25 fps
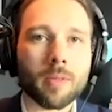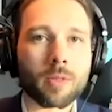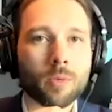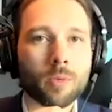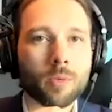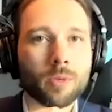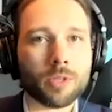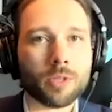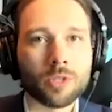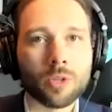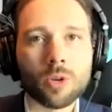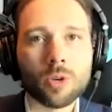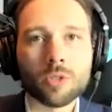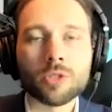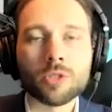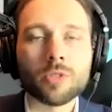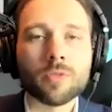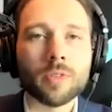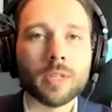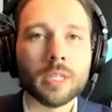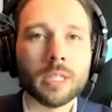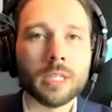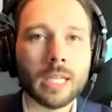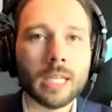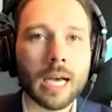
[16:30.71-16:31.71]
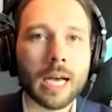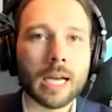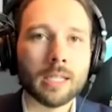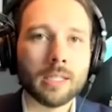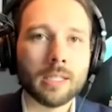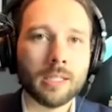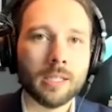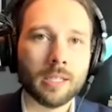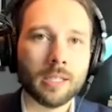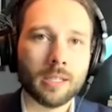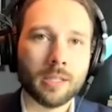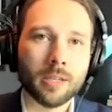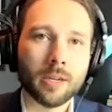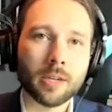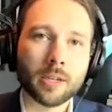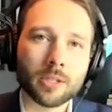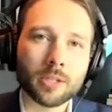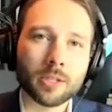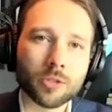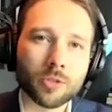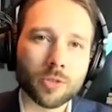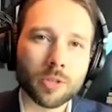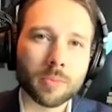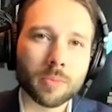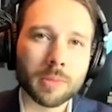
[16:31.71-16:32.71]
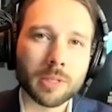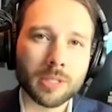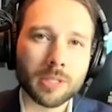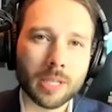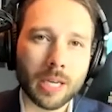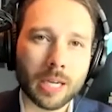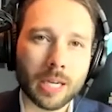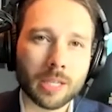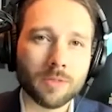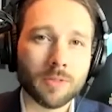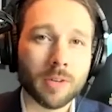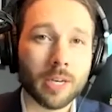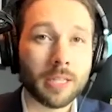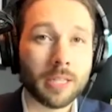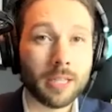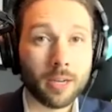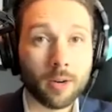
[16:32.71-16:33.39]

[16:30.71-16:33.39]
the results are fantastic, they're extremely satisfied,